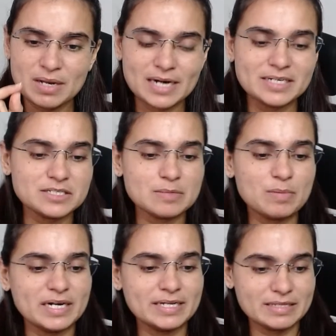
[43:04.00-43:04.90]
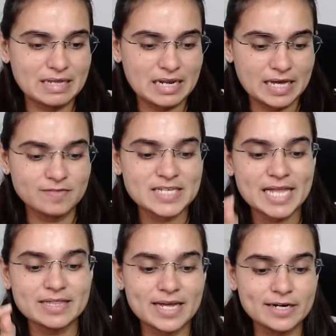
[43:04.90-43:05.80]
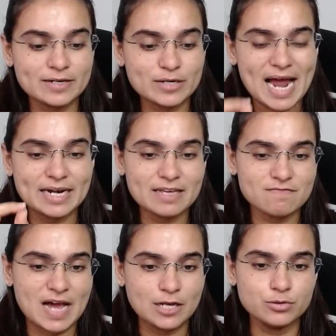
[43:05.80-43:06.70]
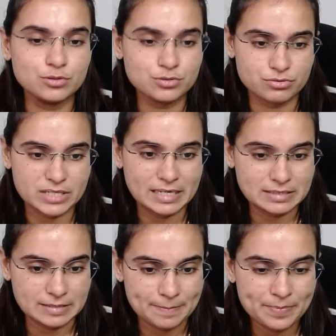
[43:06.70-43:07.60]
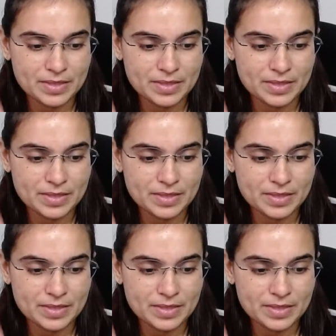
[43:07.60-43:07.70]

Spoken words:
are disciplined in their lives and they are adding value to society.